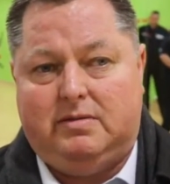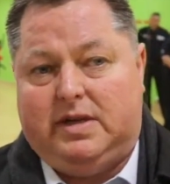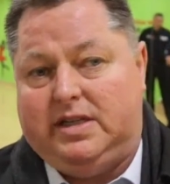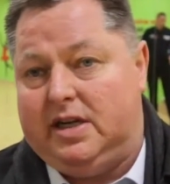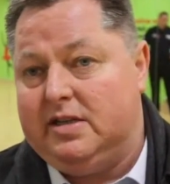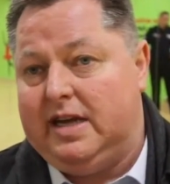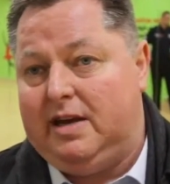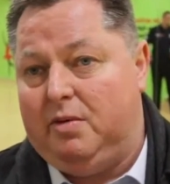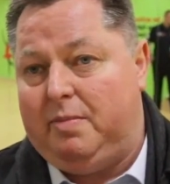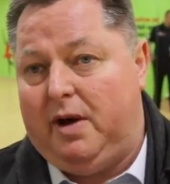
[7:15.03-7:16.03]
is he going to
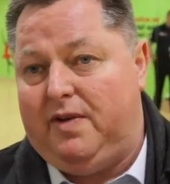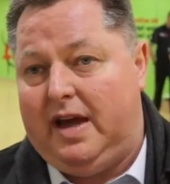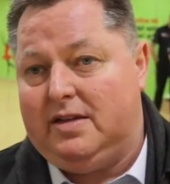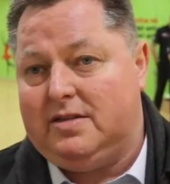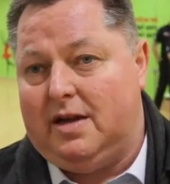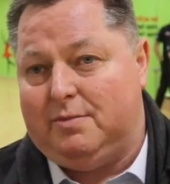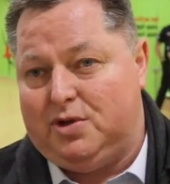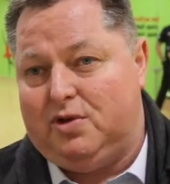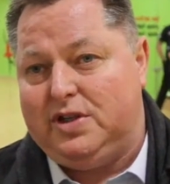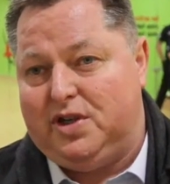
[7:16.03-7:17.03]
take it with both hands? I'm
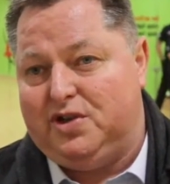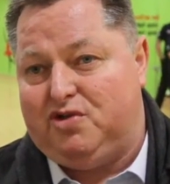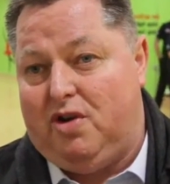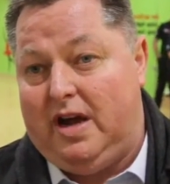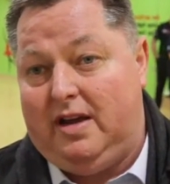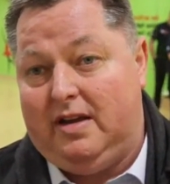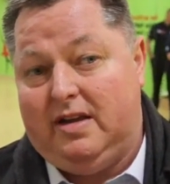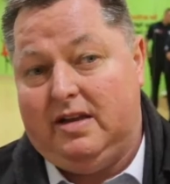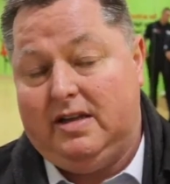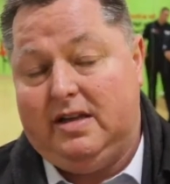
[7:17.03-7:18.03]
sure he's going to try.
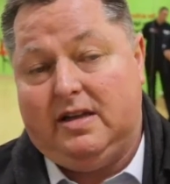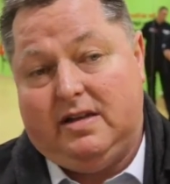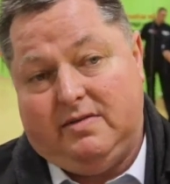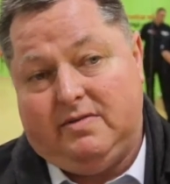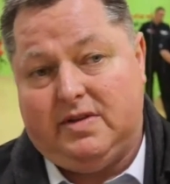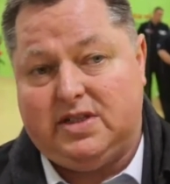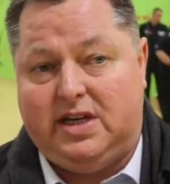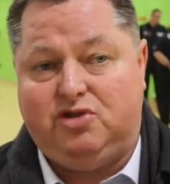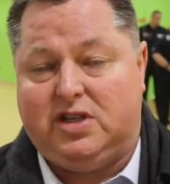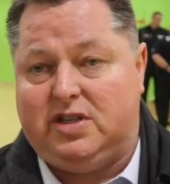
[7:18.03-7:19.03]
It's an
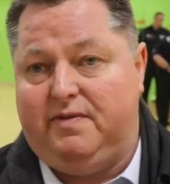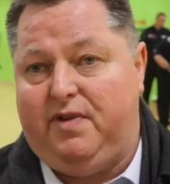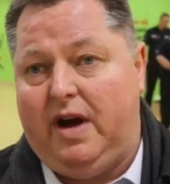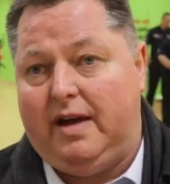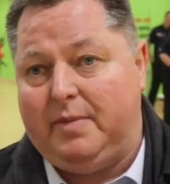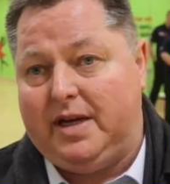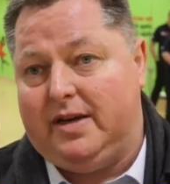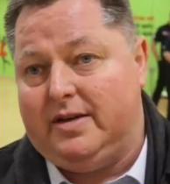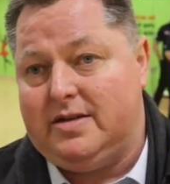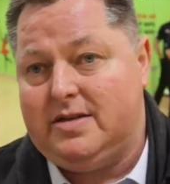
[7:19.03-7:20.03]
interesting fight,
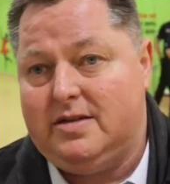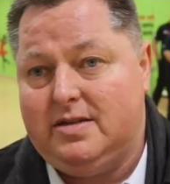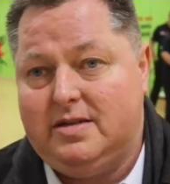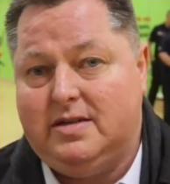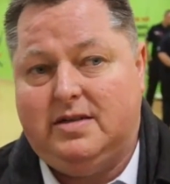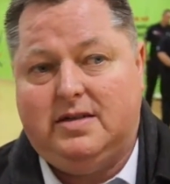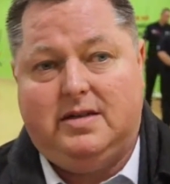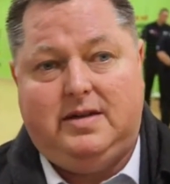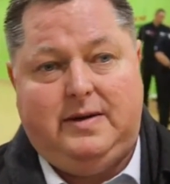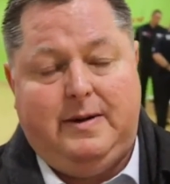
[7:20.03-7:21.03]
because
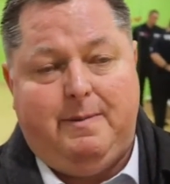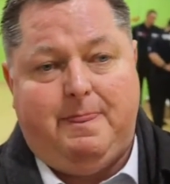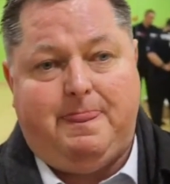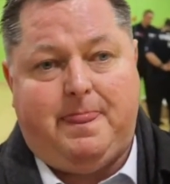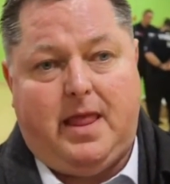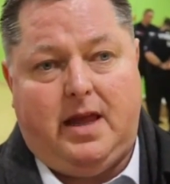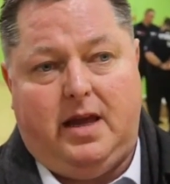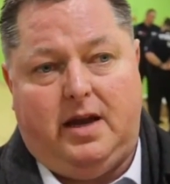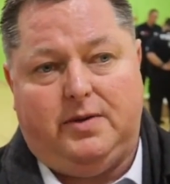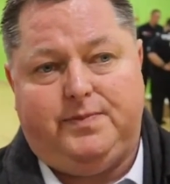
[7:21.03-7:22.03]

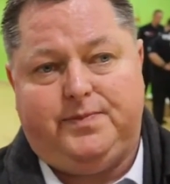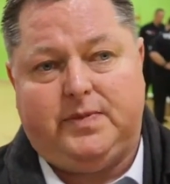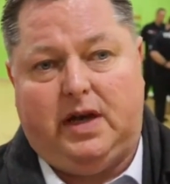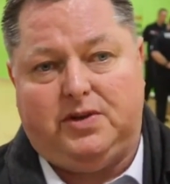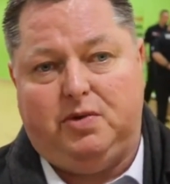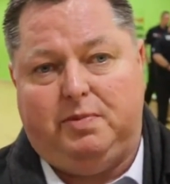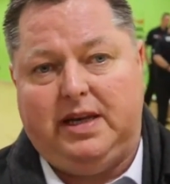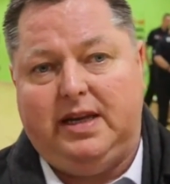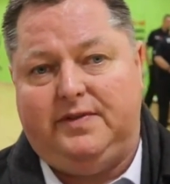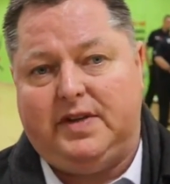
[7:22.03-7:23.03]
I do
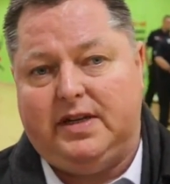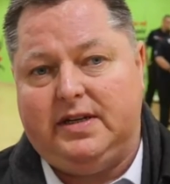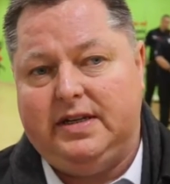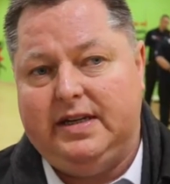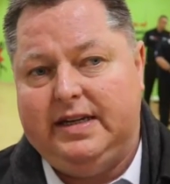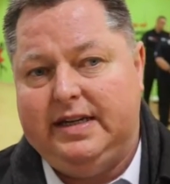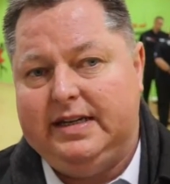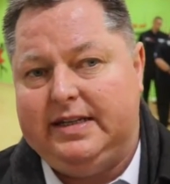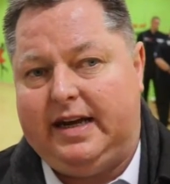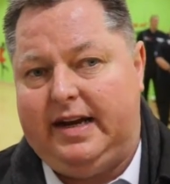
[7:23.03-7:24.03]
believe that
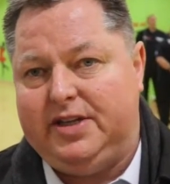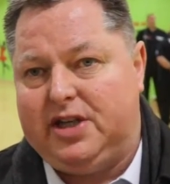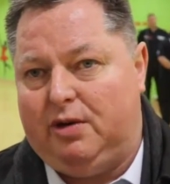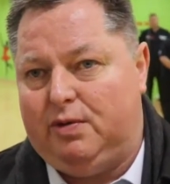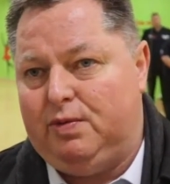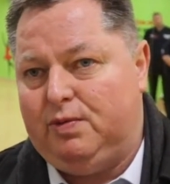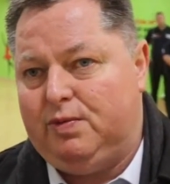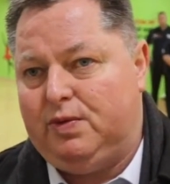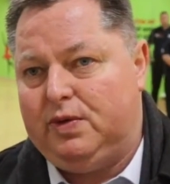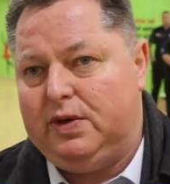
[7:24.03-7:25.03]
Klitschko,
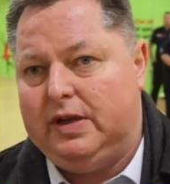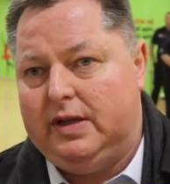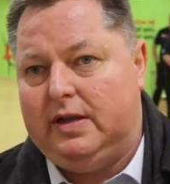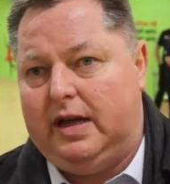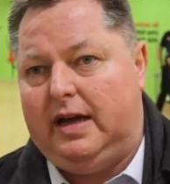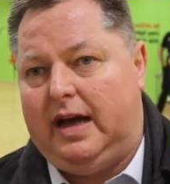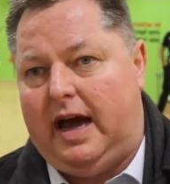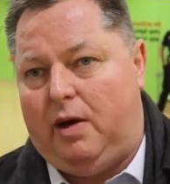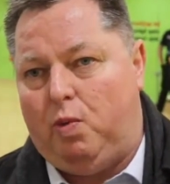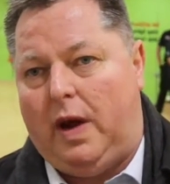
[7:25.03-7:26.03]

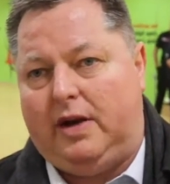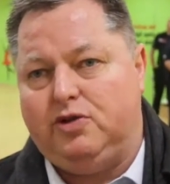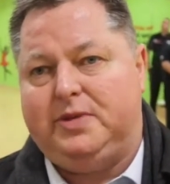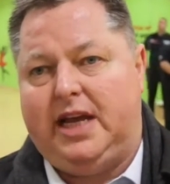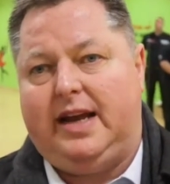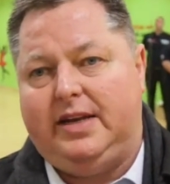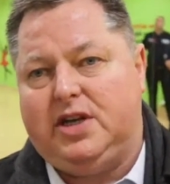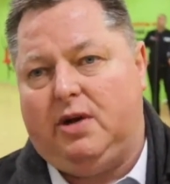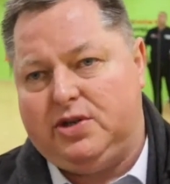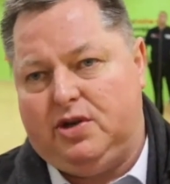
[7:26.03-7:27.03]
100%
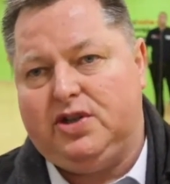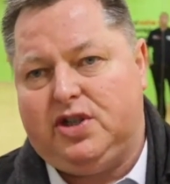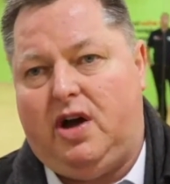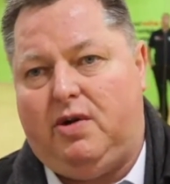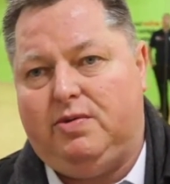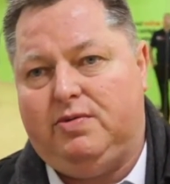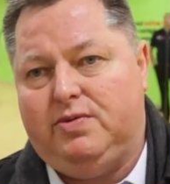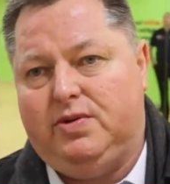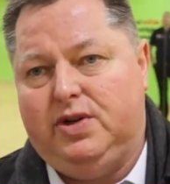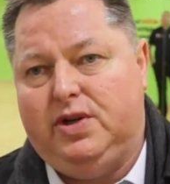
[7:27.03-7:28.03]
Klitschko has got the style
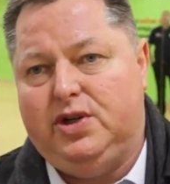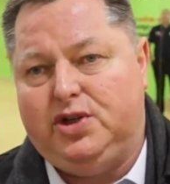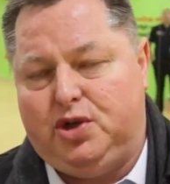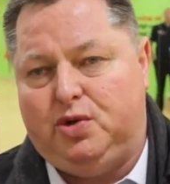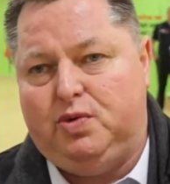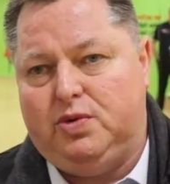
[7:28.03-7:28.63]
to